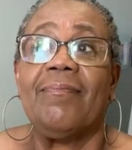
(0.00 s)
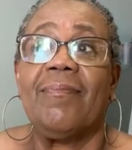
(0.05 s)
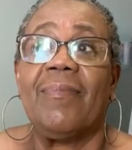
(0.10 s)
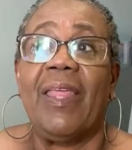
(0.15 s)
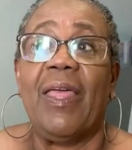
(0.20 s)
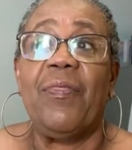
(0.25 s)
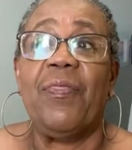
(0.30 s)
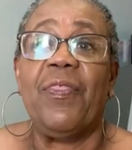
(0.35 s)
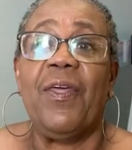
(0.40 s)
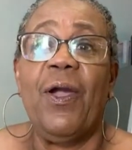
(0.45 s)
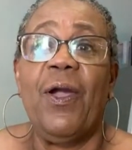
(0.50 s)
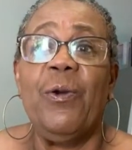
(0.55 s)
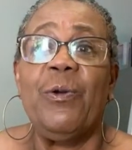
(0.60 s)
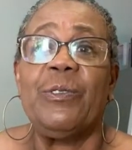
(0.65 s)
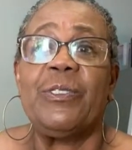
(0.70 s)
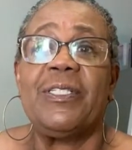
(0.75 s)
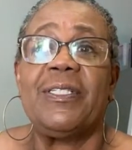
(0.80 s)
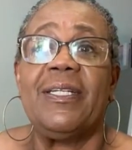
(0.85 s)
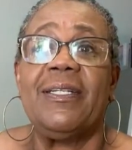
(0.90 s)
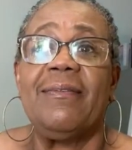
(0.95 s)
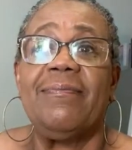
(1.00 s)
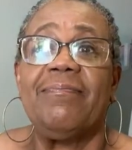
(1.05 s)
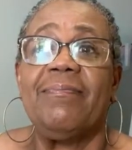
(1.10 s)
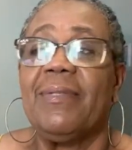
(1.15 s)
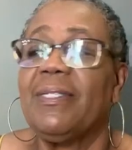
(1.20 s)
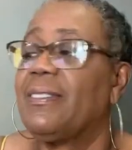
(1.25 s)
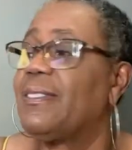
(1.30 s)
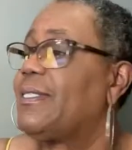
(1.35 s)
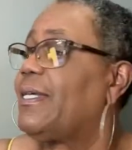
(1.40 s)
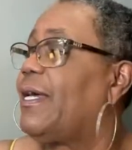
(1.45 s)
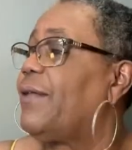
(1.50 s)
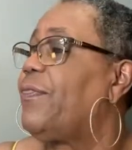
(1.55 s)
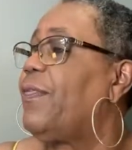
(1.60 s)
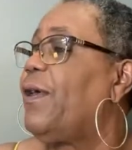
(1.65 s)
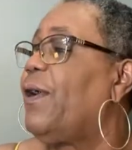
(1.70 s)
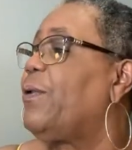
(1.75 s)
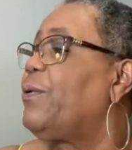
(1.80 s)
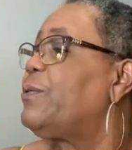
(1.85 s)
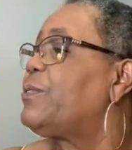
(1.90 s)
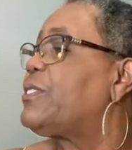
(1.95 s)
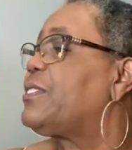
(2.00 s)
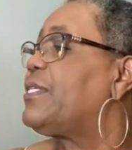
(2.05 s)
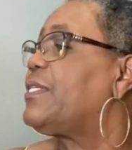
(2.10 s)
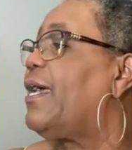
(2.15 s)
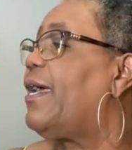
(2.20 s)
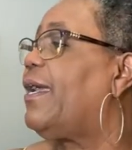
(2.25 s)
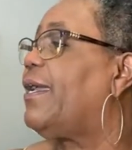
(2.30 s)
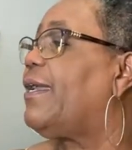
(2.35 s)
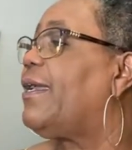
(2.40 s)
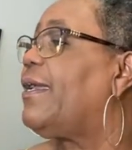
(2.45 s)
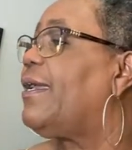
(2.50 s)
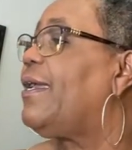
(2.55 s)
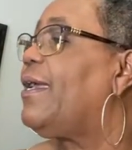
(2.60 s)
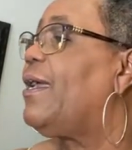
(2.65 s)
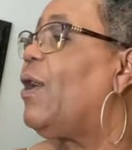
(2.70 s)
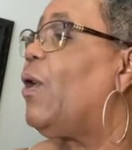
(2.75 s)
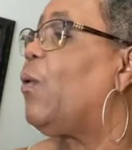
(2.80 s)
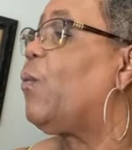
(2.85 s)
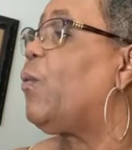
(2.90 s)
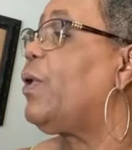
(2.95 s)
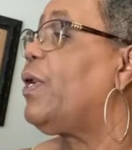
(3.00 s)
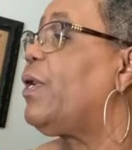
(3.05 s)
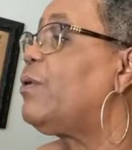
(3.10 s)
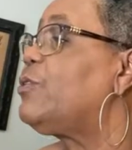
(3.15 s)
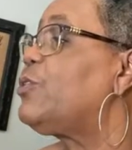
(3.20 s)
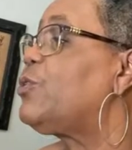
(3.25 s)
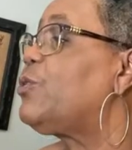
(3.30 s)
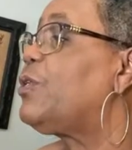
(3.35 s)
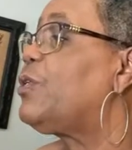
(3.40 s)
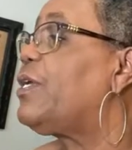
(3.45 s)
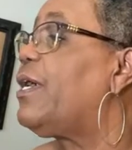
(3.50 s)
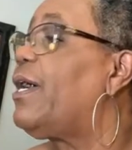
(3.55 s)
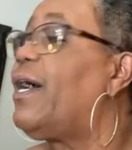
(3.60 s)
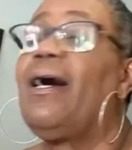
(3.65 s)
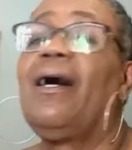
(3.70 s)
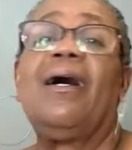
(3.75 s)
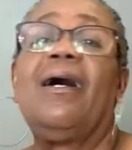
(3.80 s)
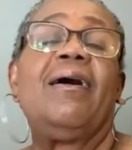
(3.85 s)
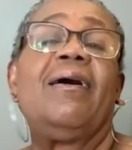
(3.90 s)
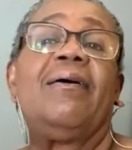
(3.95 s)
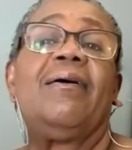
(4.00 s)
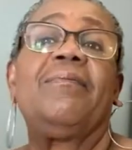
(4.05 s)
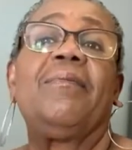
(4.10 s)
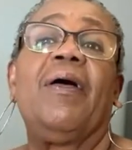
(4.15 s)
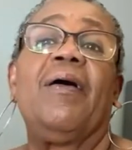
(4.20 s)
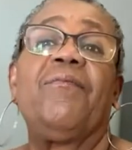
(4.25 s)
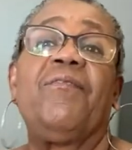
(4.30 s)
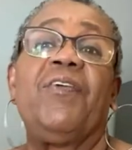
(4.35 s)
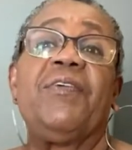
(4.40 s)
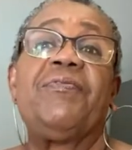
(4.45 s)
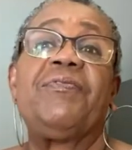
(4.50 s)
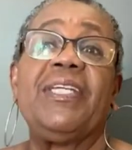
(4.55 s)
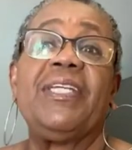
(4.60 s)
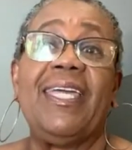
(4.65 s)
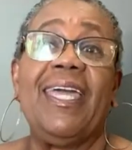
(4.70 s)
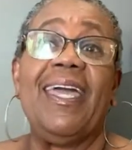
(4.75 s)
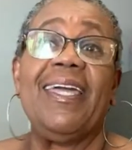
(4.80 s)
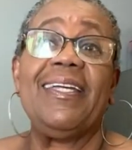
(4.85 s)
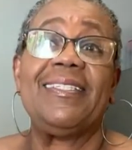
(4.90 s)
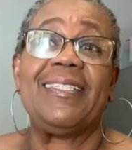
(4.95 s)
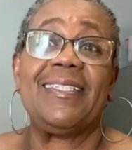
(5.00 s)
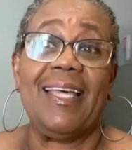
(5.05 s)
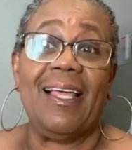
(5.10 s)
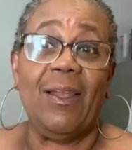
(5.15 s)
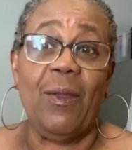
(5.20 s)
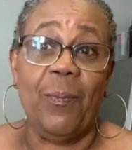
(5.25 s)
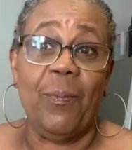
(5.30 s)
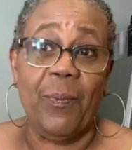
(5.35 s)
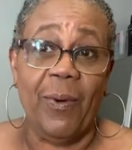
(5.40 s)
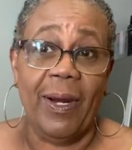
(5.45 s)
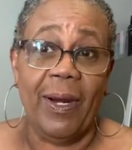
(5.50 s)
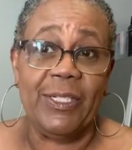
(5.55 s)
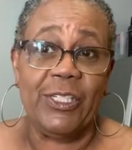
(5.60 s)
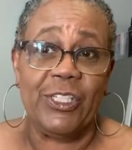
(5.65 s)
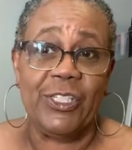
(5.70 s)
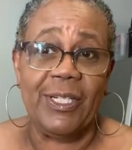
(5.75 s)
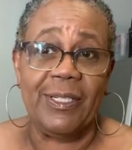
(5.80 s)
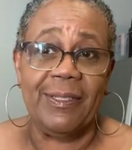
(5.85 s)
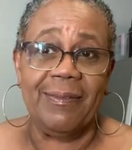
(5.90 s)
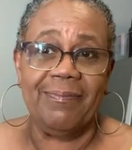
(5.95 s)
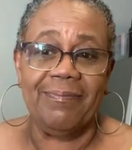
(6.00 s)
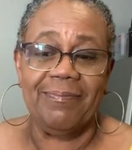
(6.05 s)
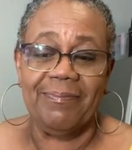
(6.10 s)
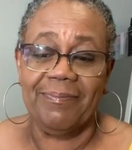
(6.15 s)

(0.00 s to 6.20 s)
That Thursday is a Thursday. We're going to do the um, 50K celebration.